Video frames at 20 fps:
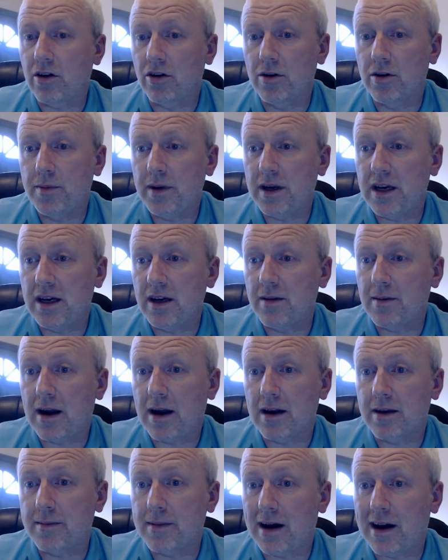to be around
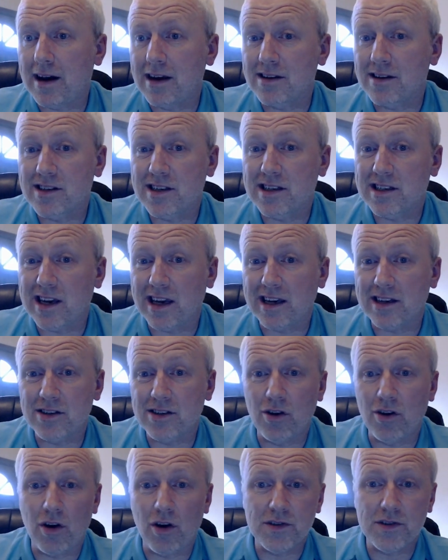about a
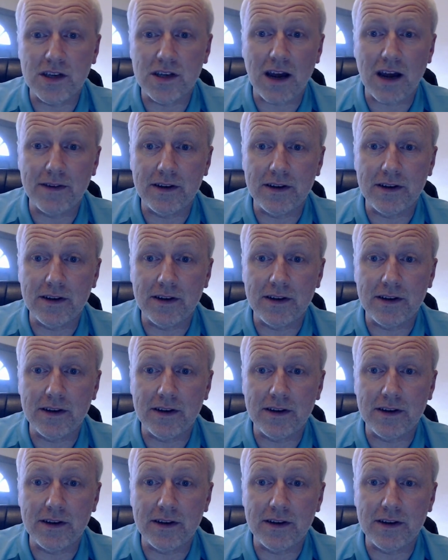6.5-7.